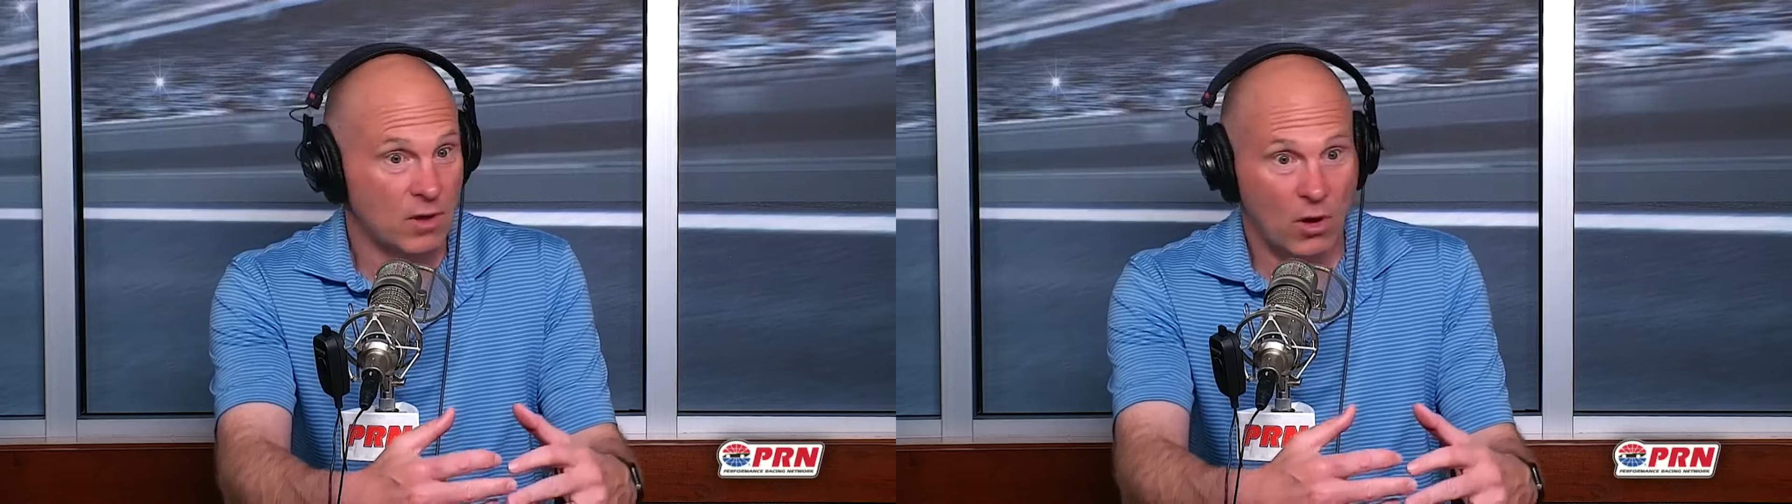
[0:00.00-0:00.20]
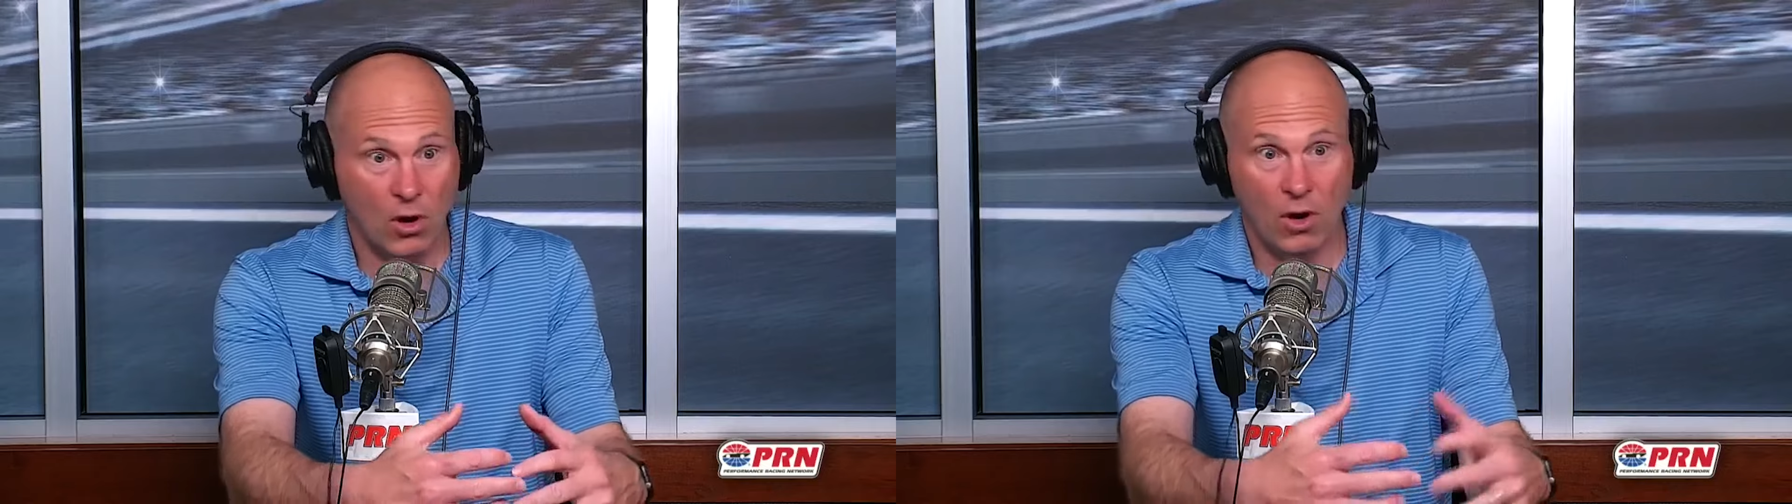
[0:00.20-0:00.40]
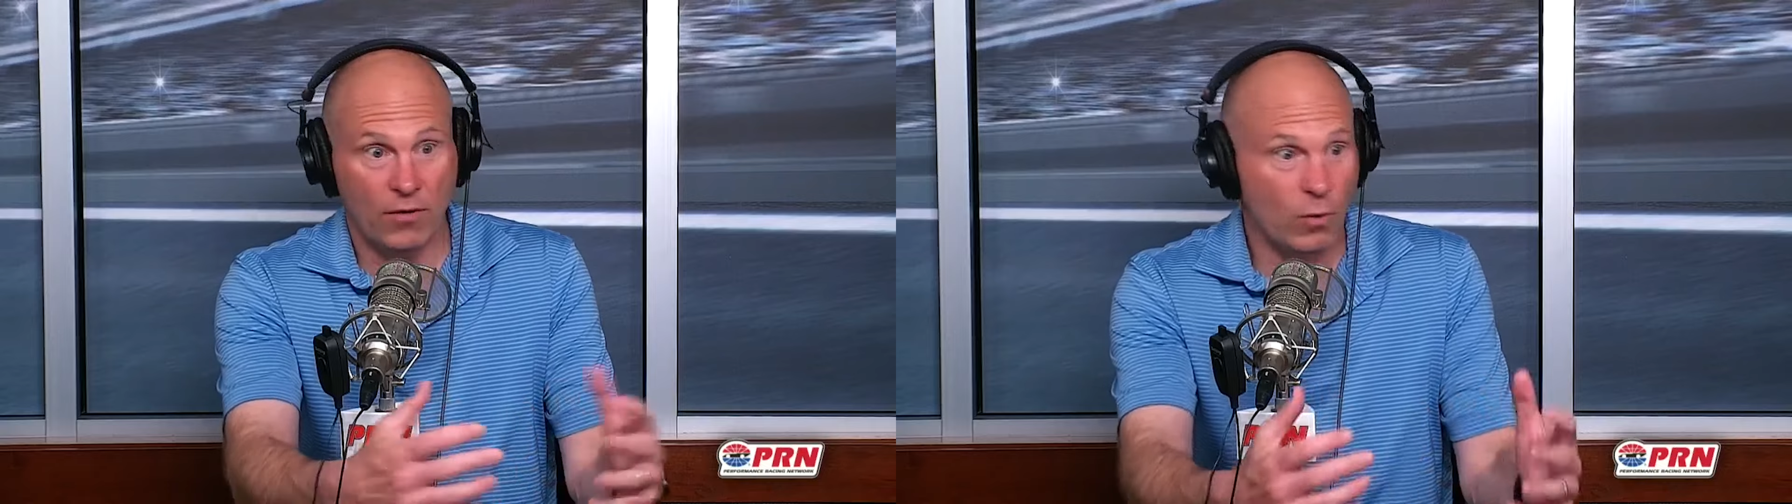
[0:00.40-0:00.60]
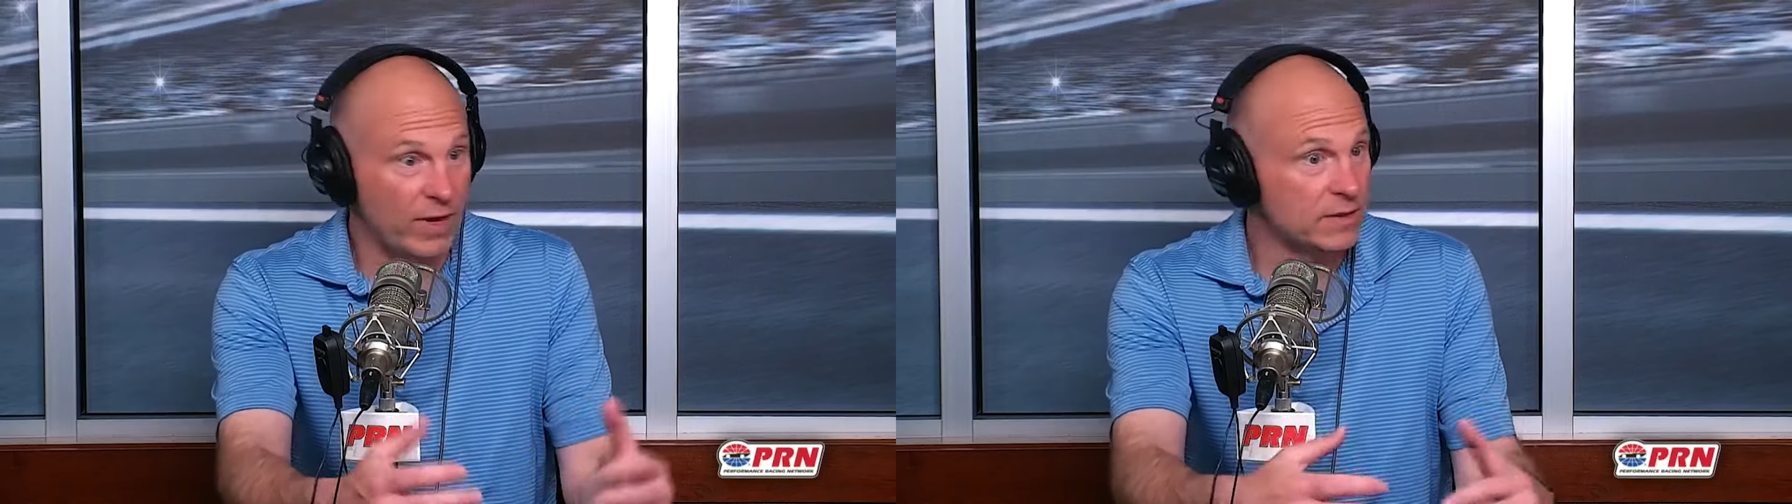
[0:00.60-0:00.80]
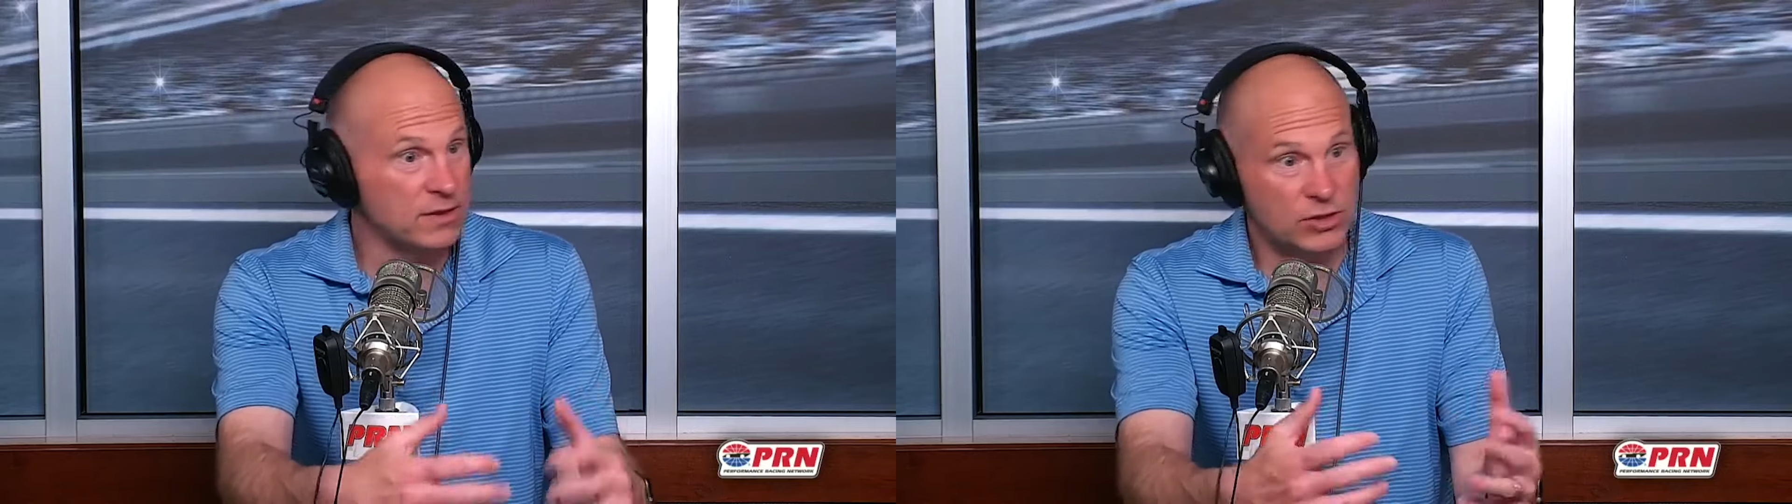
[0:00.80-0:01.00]
all the
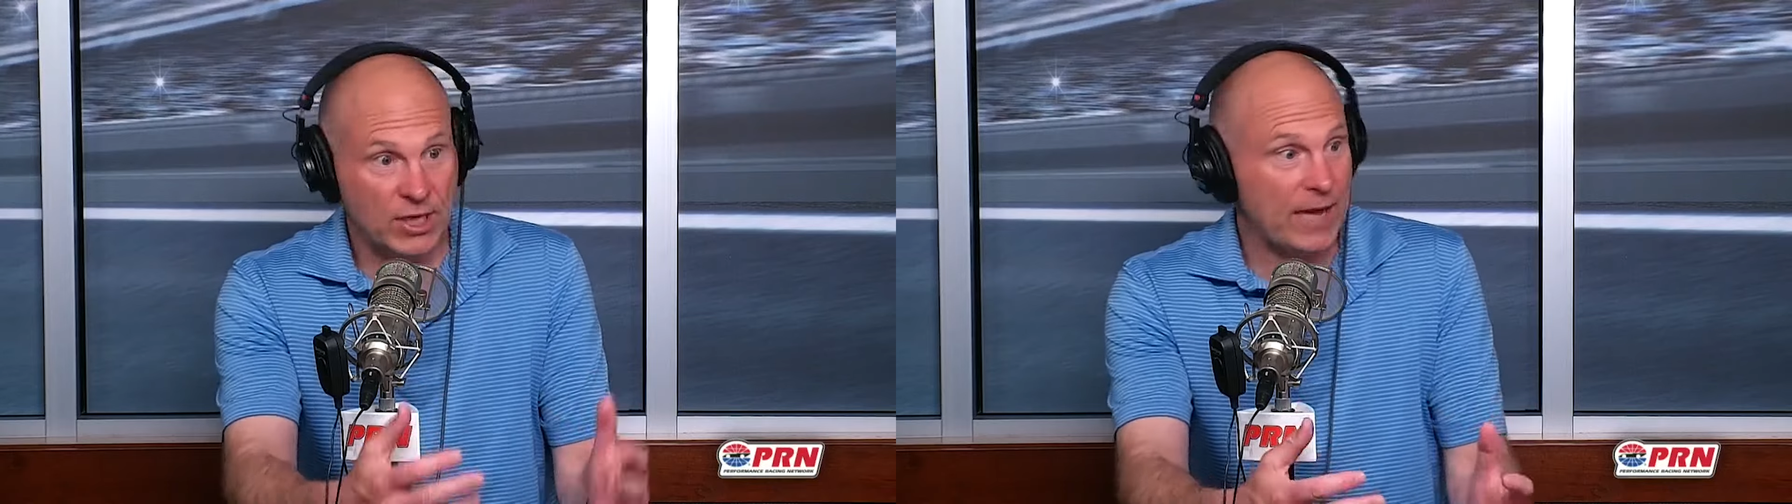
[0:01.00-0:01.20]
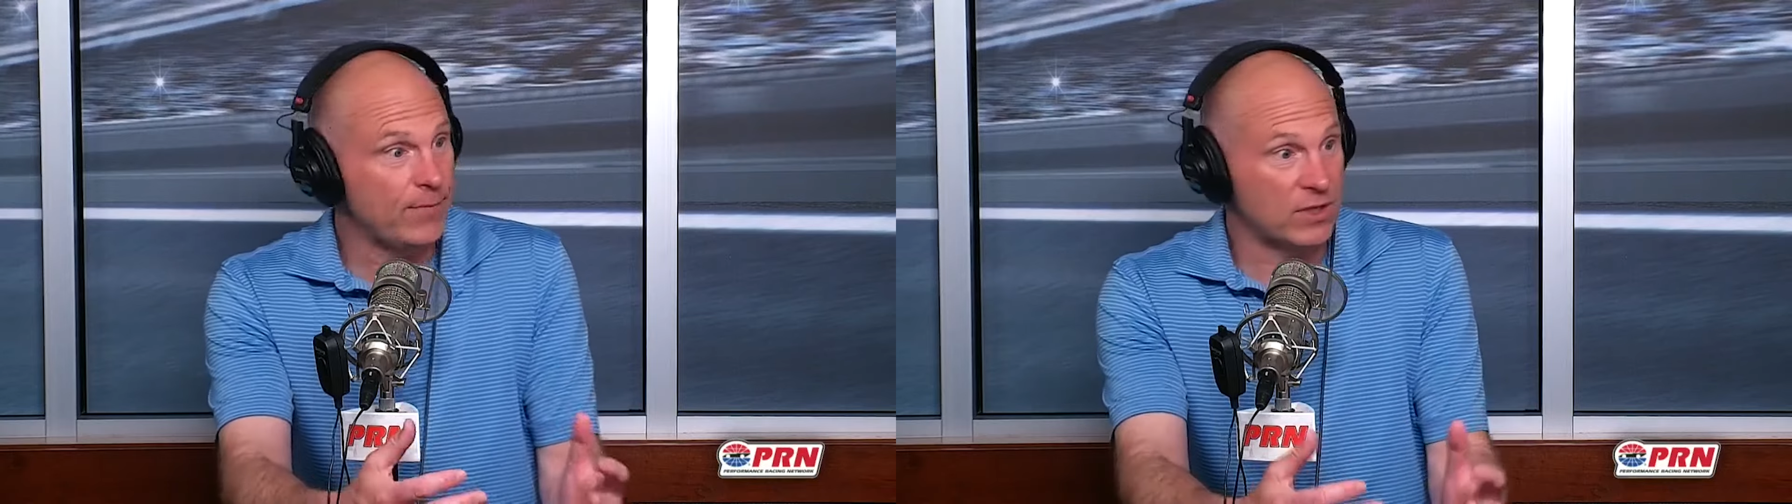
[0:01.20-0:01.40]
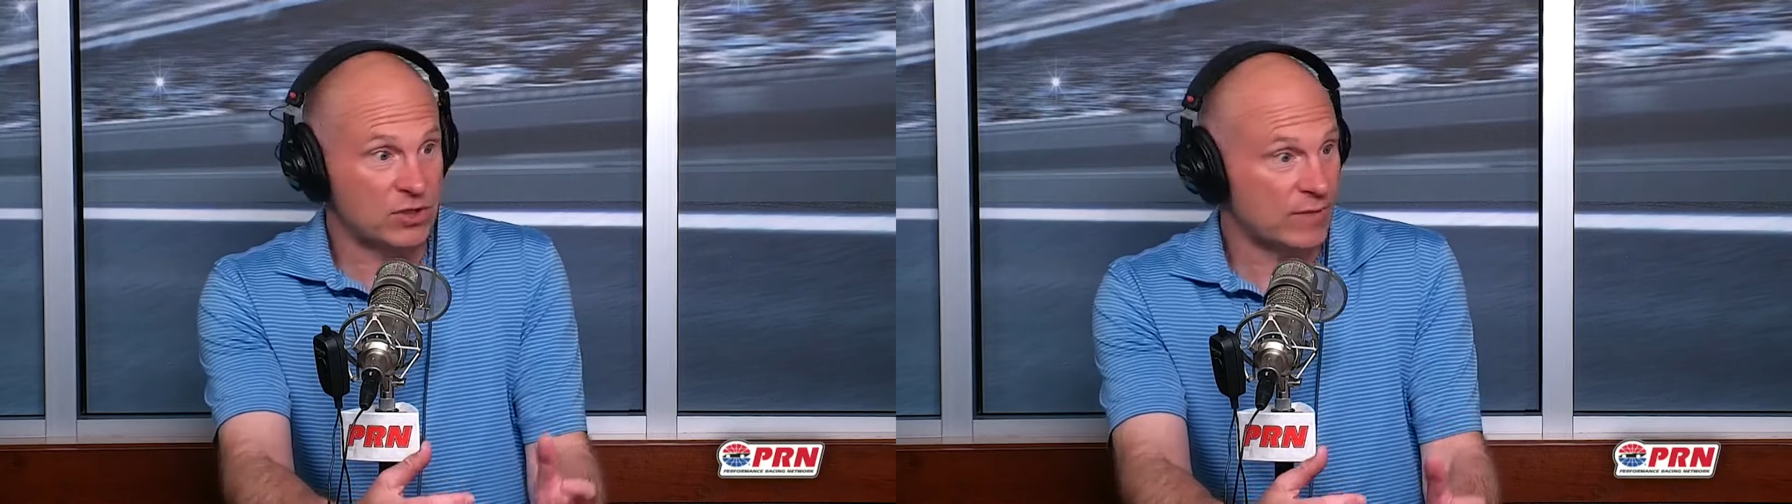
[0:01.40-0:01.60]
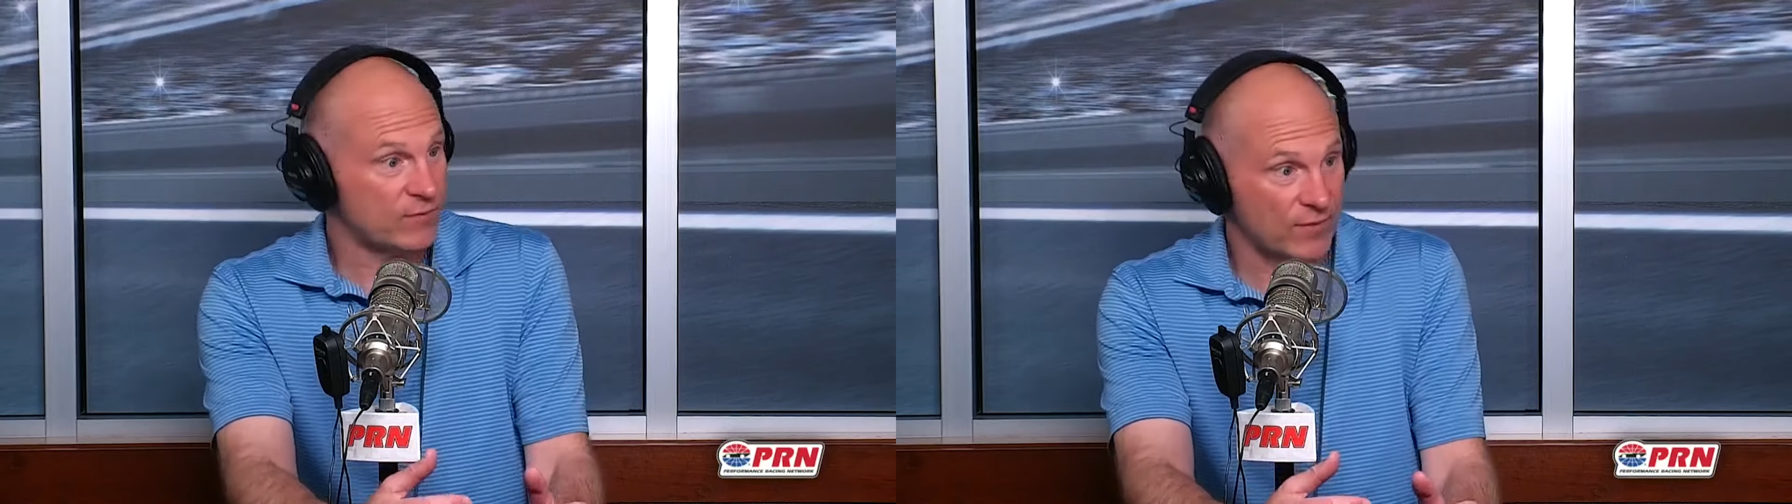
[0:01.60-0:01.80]
wins and championships